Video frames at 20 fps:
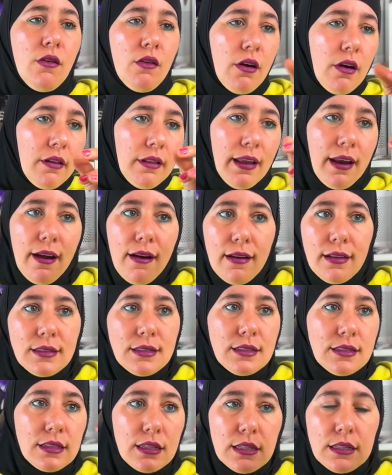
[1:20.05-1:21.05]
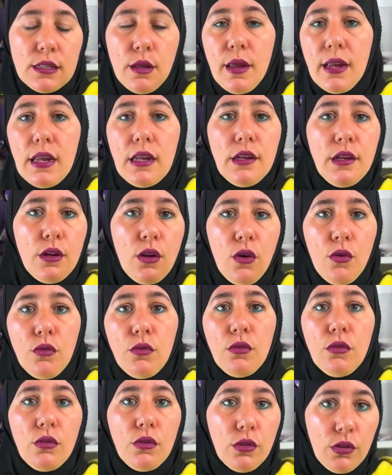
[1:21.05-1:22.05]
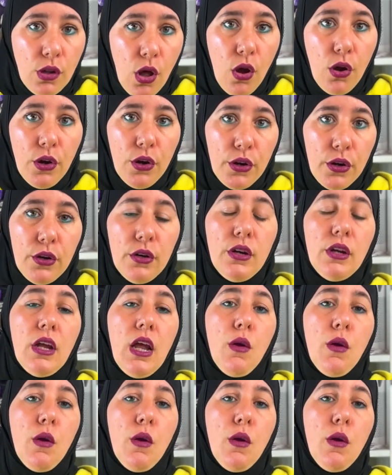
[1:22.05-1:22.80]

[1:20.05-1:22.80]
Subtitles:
Curly hair, it's going to take, longer